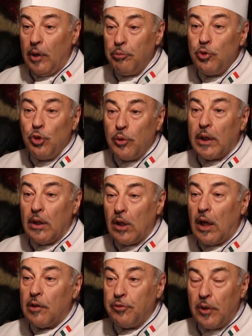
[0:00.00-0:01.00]
and doing a
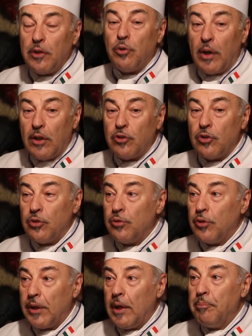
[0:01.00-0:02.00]
lot of fundraisers
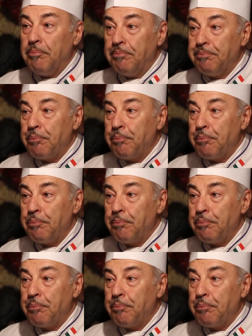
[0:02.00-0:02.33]
for them.